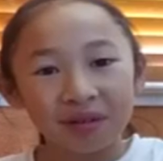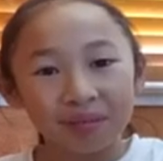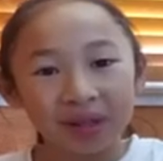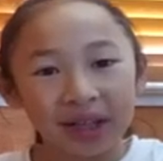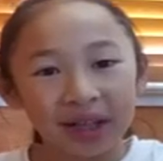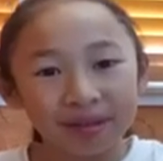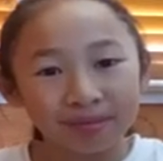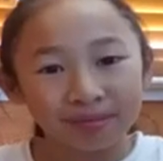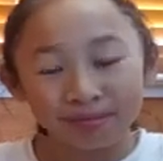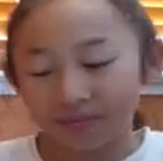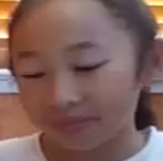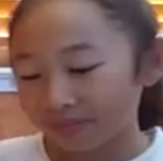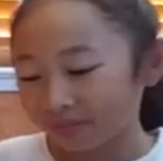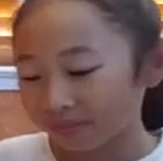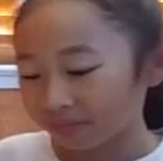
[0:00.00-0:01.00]
to have
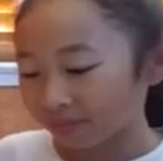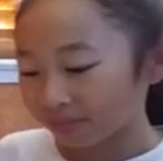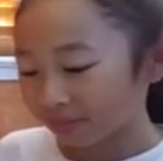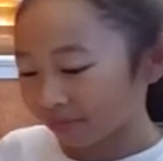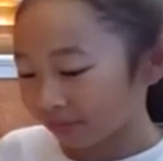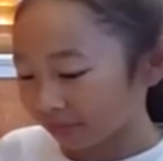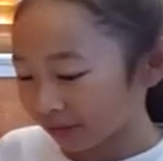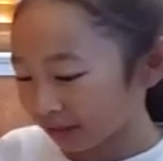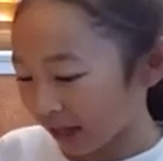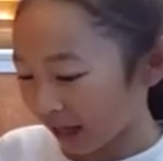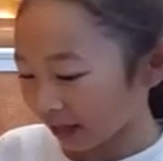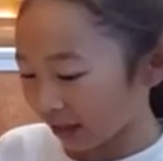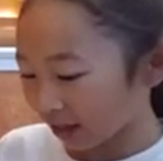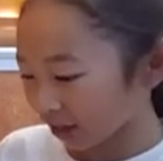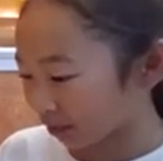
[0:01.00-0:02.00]

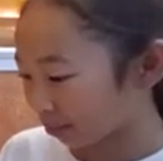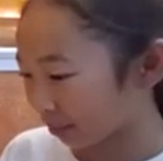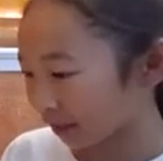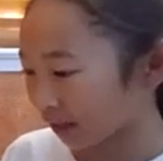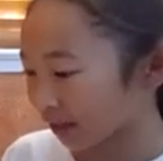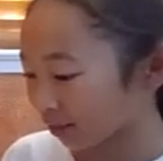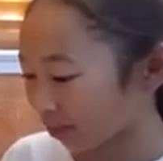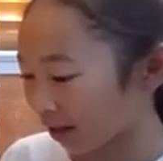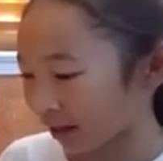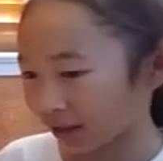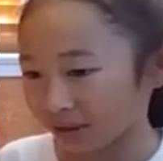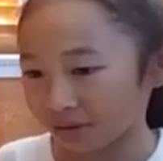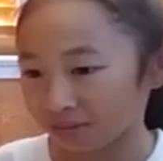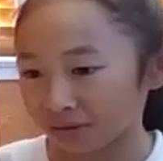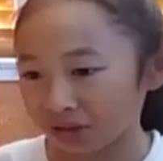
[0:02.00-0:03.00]
exact colors, but it doesn't matter
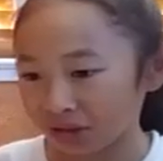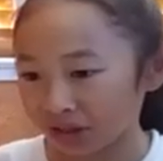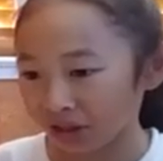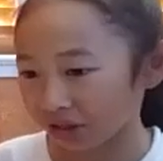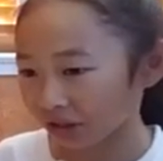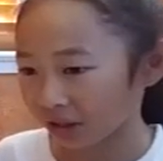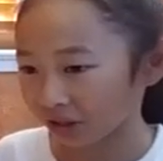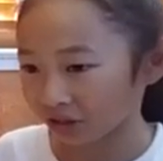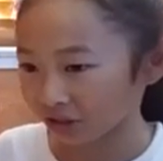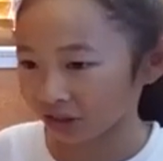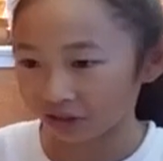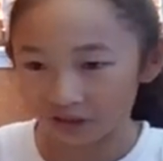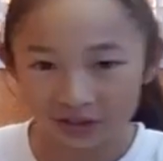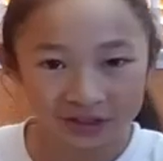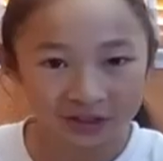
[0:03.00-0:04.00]
because we need all the colors
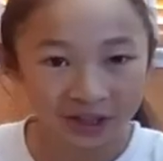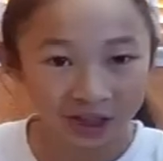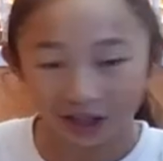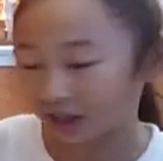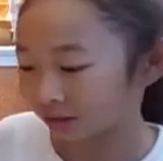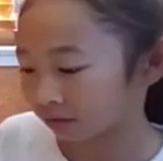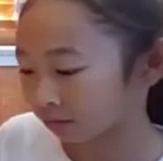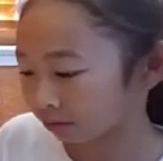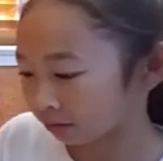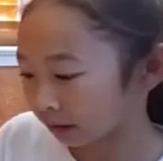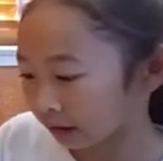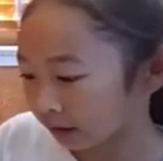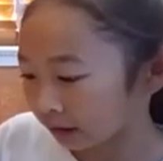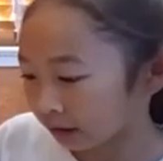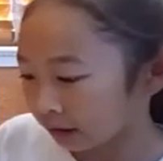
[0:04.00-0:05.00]
anyways. Yeah.
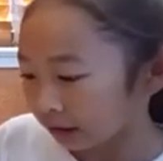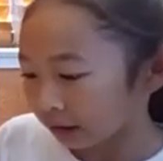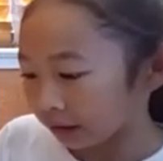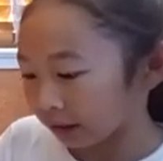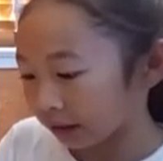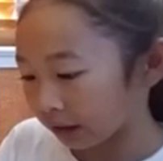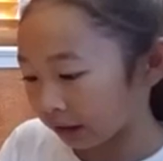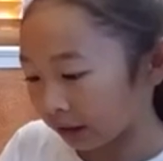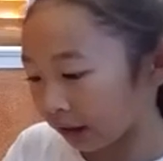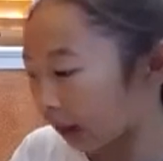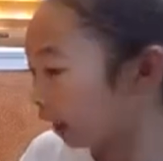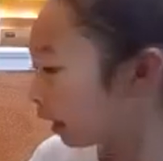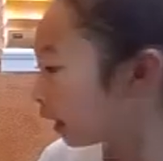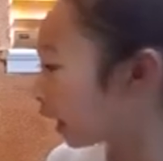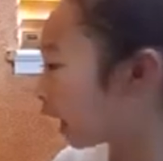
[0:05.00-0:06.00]

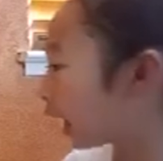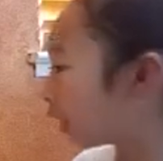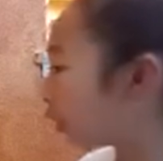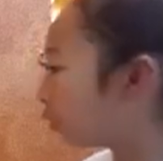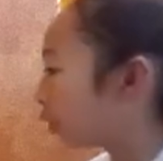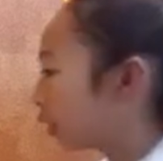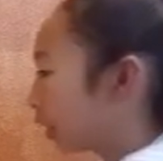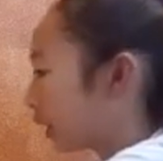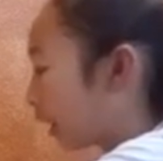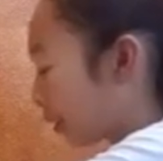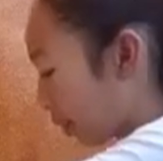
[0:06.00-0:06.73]
Okay, well I don't want to get our